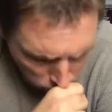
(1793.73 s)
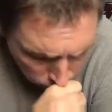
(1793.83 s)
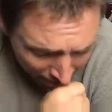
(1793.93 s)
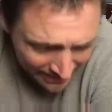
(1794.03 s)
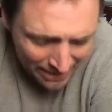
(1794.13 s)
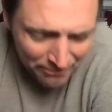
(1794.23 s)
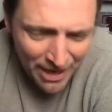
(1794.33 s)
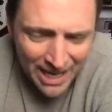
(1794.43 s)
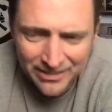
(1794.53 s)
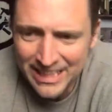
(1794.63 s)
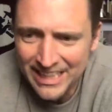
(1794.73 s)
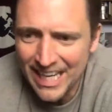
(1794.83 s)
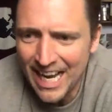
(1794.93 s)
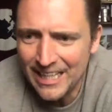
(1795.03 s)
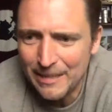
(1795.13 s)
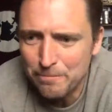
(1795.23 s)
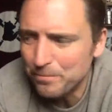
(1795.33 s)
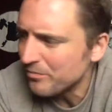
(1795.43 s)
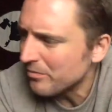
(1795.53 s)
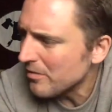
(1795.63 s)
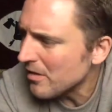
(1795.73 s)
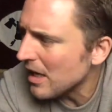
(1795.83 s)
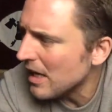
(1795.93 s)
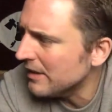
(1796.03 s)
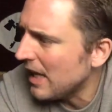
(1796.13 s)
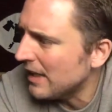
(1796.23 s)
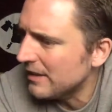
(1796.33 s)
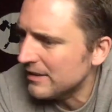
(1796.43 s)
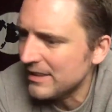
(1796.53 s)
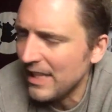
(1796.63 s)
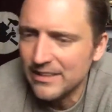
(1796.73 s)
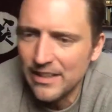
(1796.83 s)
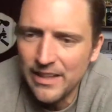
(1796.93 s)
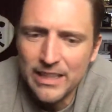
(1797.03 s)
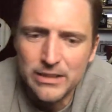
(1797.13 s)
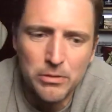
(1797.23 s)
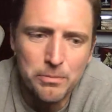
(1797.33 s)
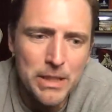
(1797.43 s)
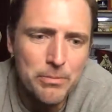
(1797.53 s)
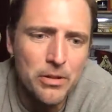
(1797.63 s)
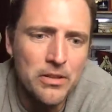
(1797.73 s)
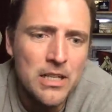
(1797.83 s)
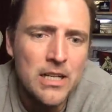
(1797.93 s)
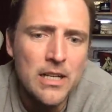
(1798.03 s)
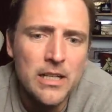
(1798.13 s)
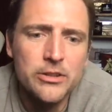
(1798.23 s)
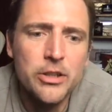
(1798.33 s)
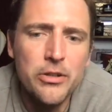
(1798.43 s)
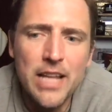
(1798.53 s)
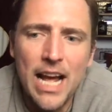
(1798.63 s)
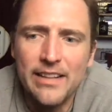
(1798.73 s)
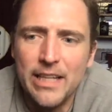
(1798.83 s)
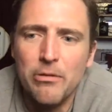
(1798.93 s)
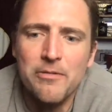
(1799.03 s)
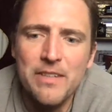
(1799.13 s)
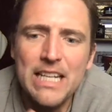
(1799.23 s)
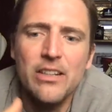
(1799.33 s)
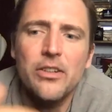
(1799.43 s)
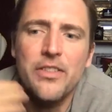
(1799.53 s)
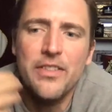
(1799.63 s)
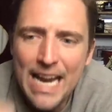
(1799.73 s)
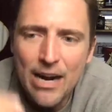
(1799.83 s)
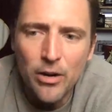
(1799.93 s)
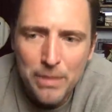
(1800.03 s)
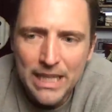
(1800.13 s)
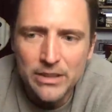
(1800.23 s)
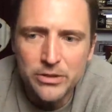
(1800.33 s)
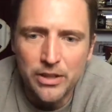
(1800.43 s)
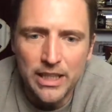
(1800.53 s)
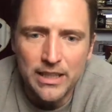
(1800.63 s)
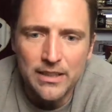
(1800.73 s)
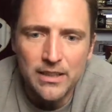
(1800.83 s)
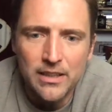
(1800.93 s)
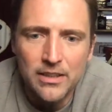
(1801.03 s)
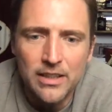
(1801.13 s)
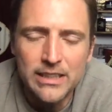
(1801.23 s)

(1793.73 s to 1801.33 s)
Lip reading: And then finally he got it. And see, that's the thing, is when people do that, they reveal their bigotry. Like